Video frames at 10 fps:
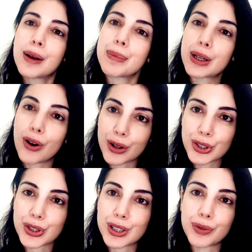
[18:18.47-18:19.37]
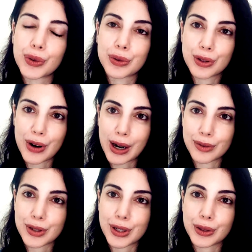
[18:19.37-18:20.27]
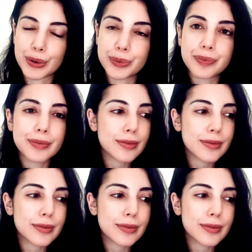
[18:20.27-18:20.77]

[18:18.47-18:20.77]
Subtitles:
Be conscious of those around you.